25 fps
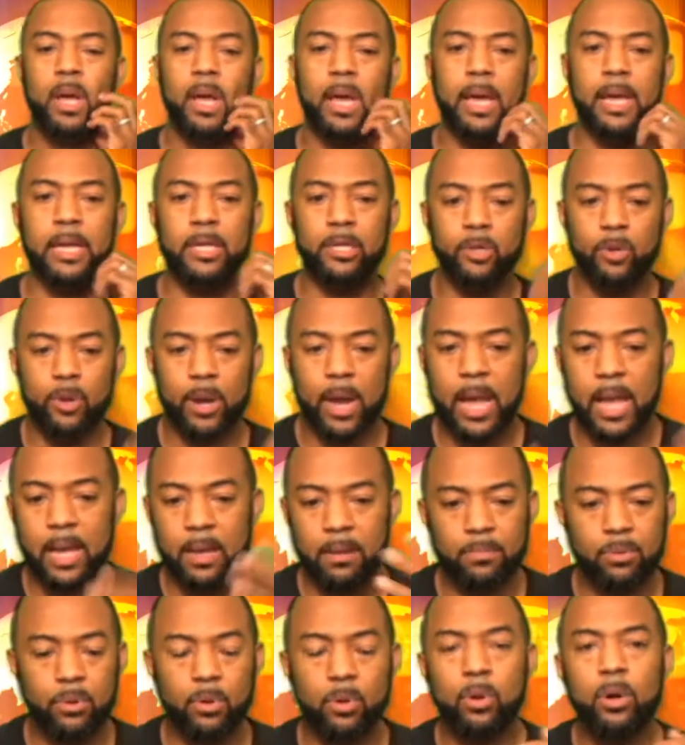and you're
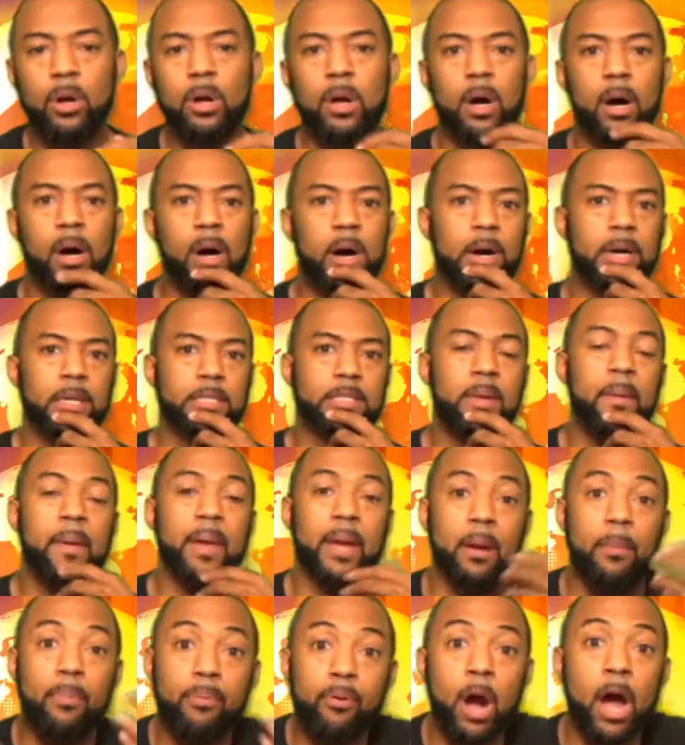able to
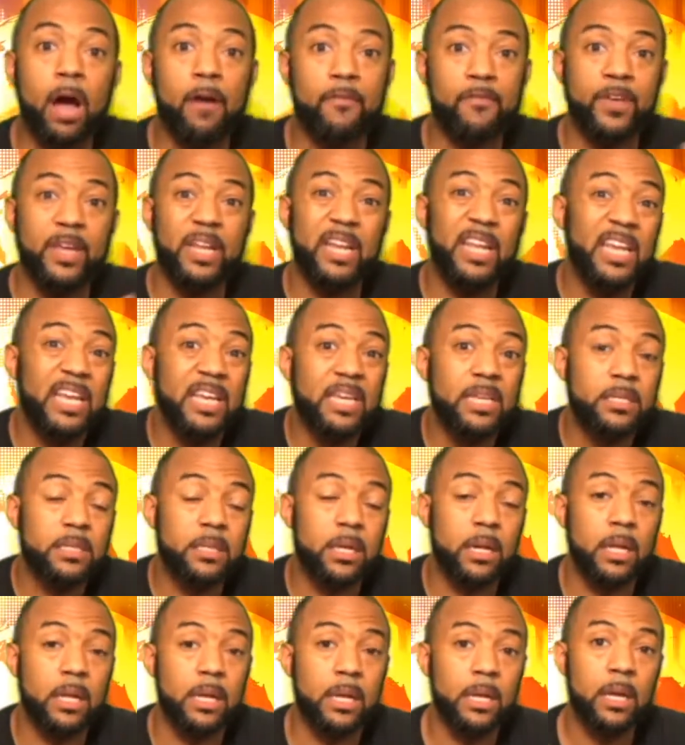make a profit
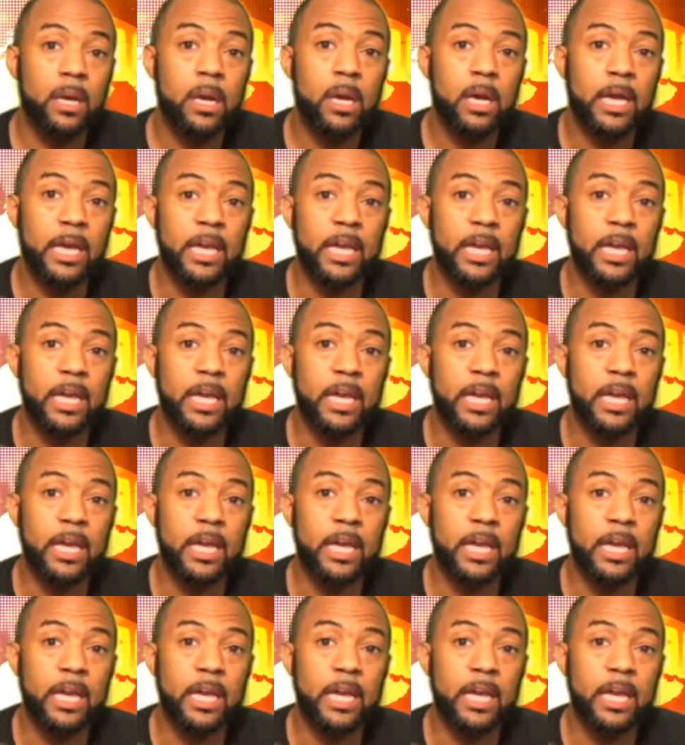easily.